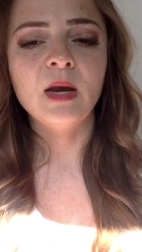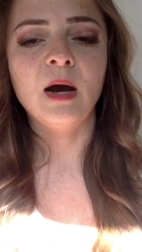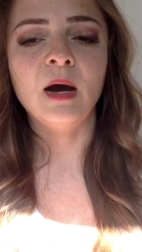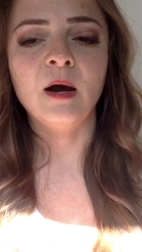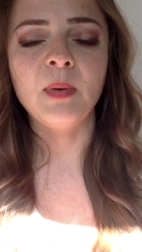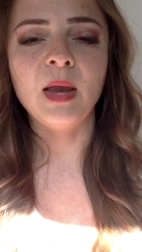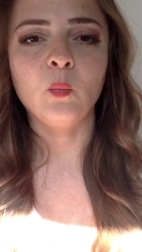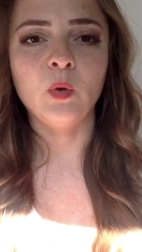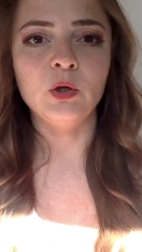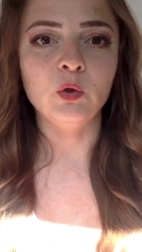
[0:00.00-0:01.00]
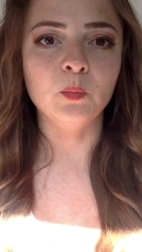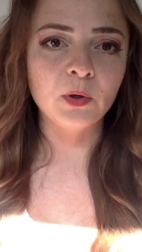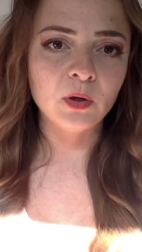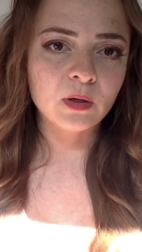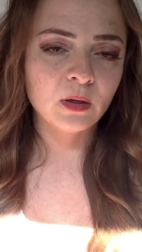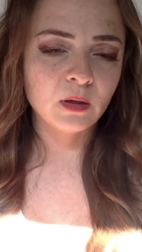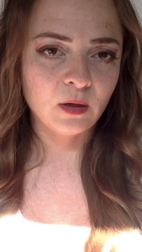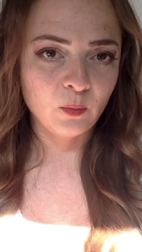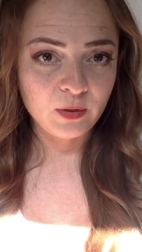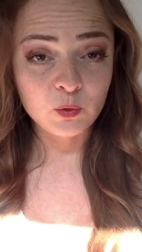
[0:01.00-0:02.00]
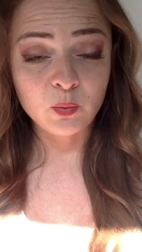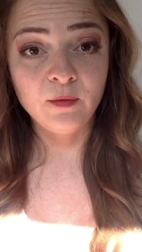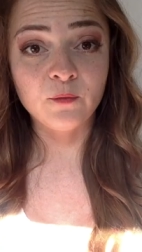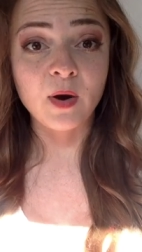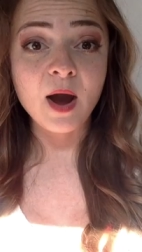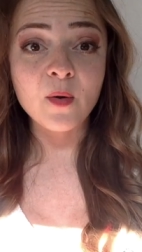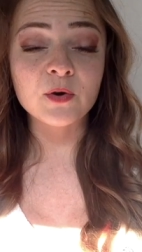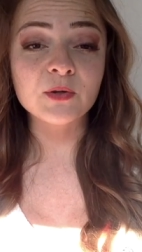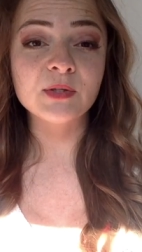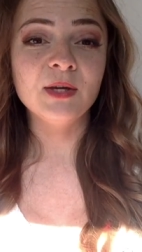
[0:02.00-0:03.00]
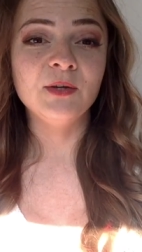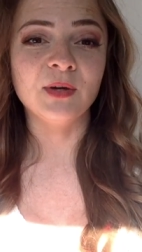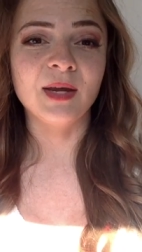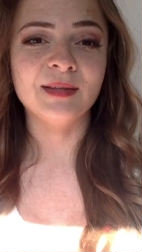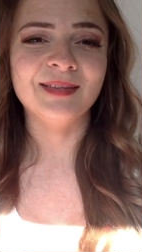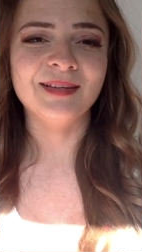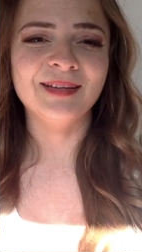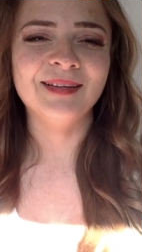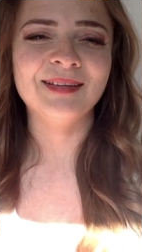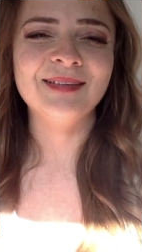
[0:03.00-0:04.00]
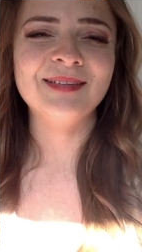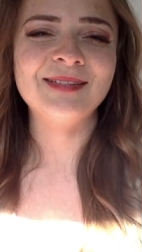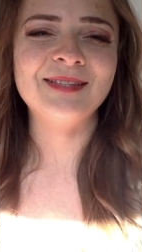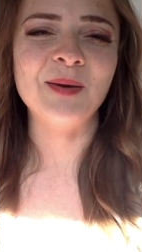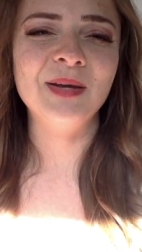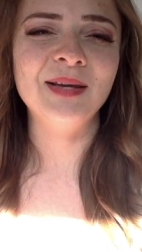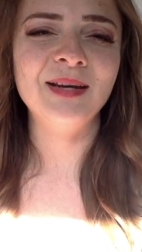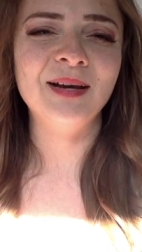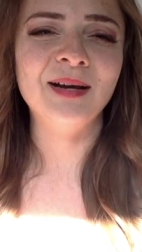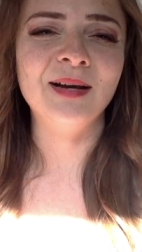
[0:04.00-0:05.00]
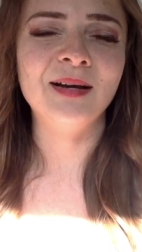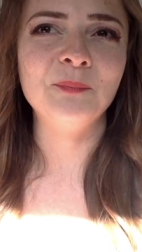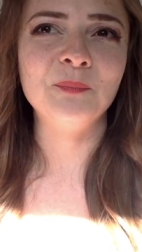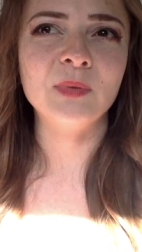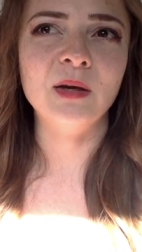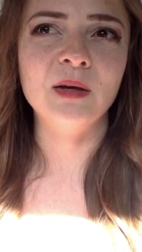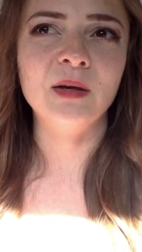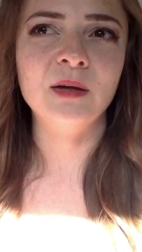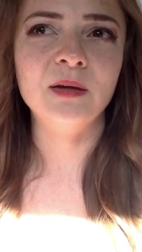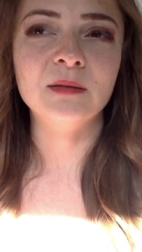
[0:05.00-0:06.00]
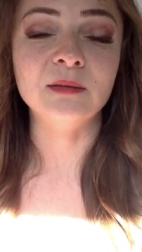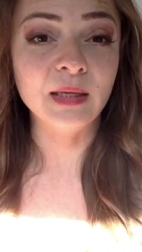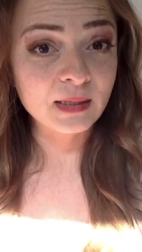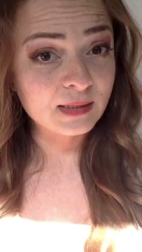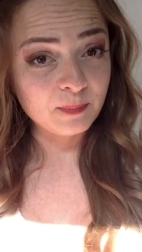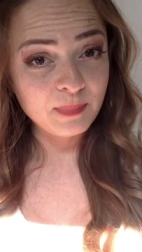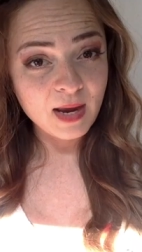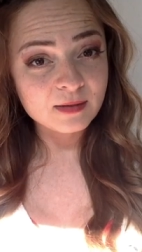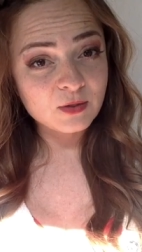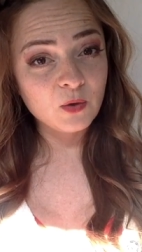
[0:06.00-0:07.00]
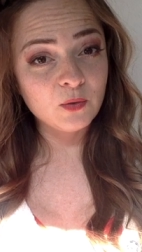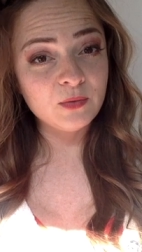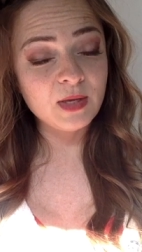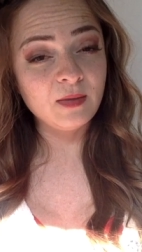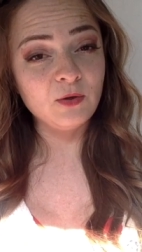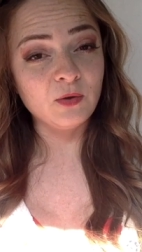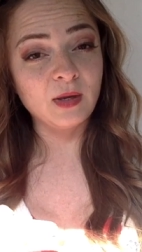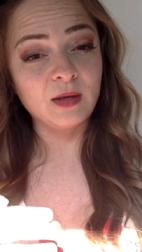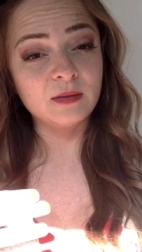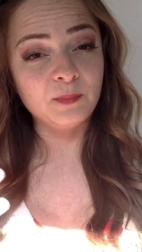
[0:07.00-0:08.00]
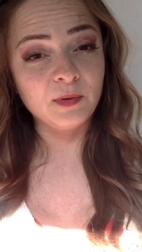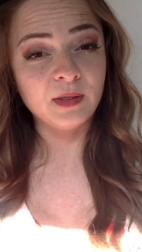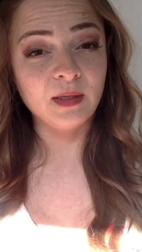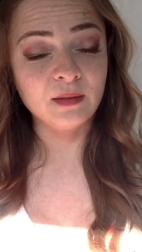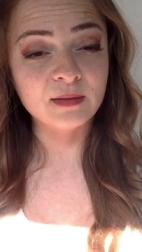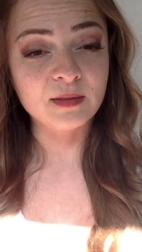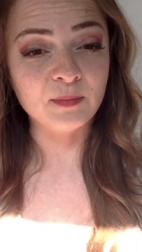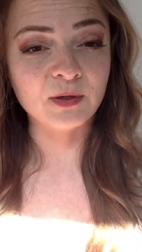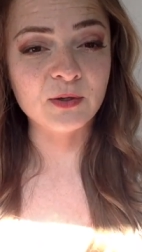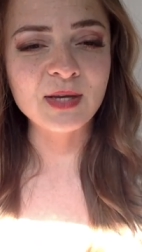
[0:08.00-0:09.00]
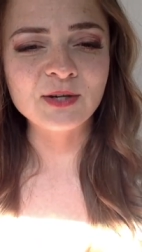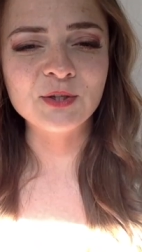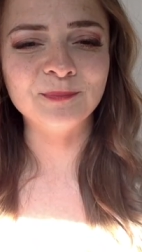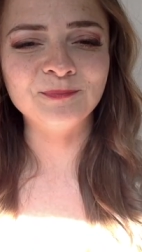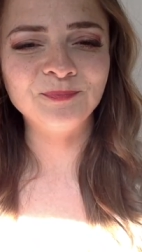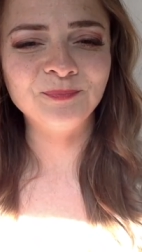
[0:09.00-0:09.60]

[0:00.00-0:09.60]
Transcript: Um, and when you book uh, within 24 hours, you'll get the summit um, uh, links and passcodes, and then you'll get the booking link to book your session.